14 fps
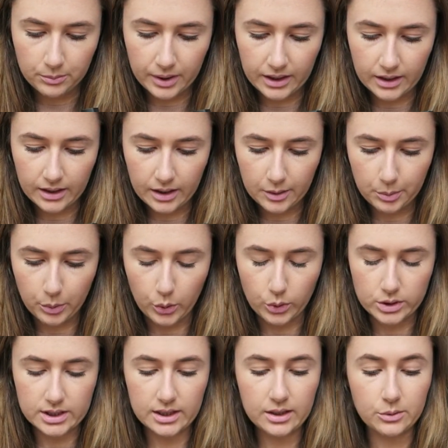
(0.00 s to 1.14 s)
Pink
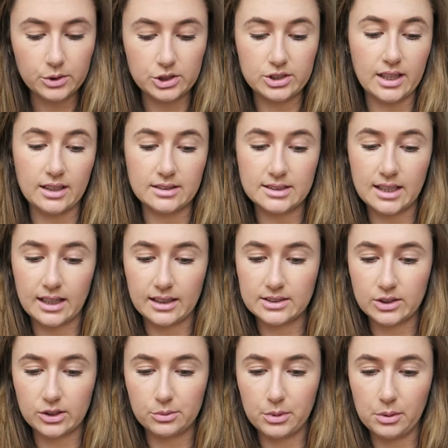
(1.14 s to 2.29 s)
Porter, which sounds like it's
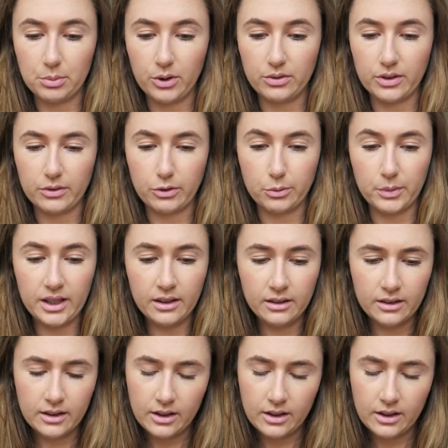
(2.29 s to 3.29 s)
going to be perfect for me.